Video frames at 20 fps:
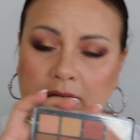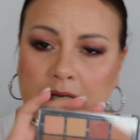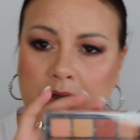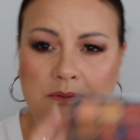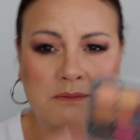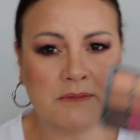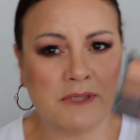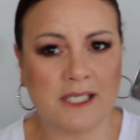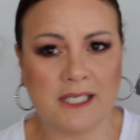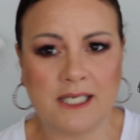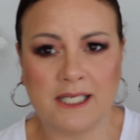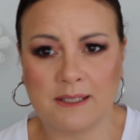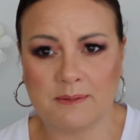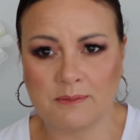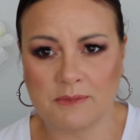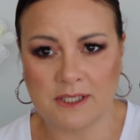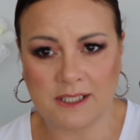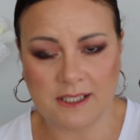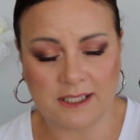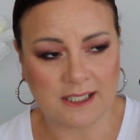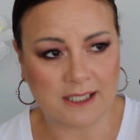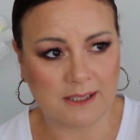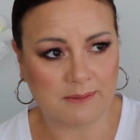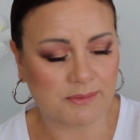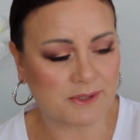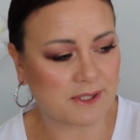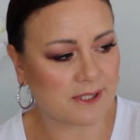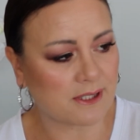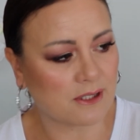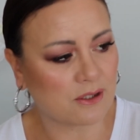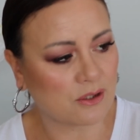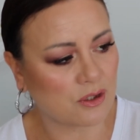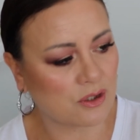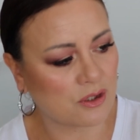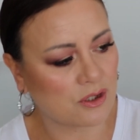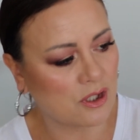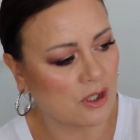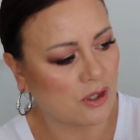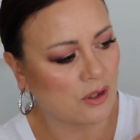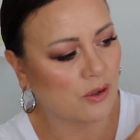medium to deep skin
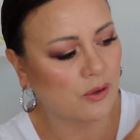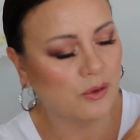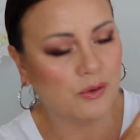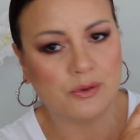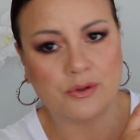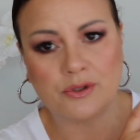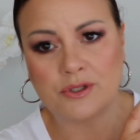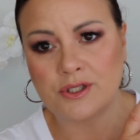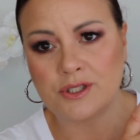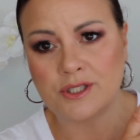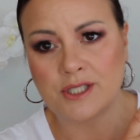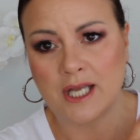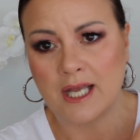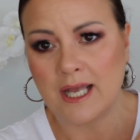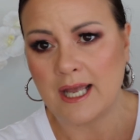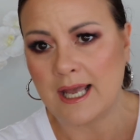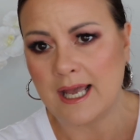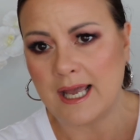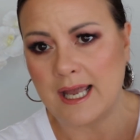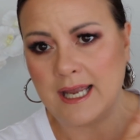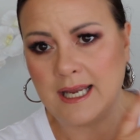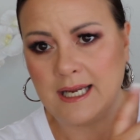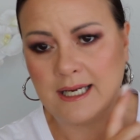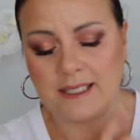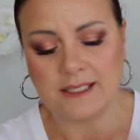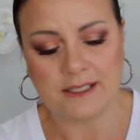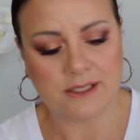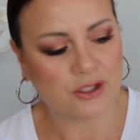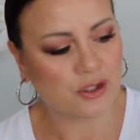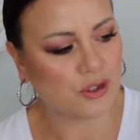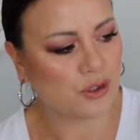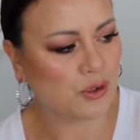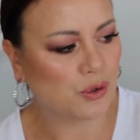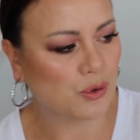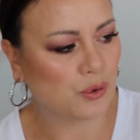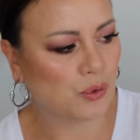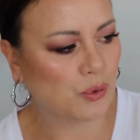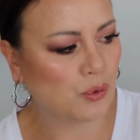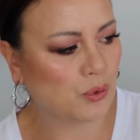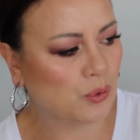tones and
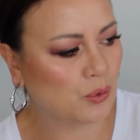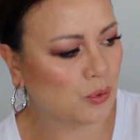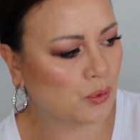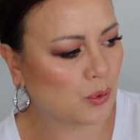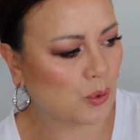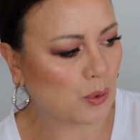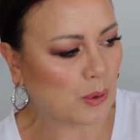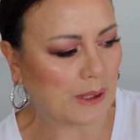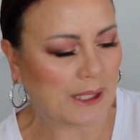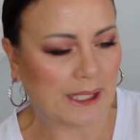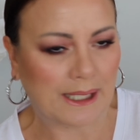you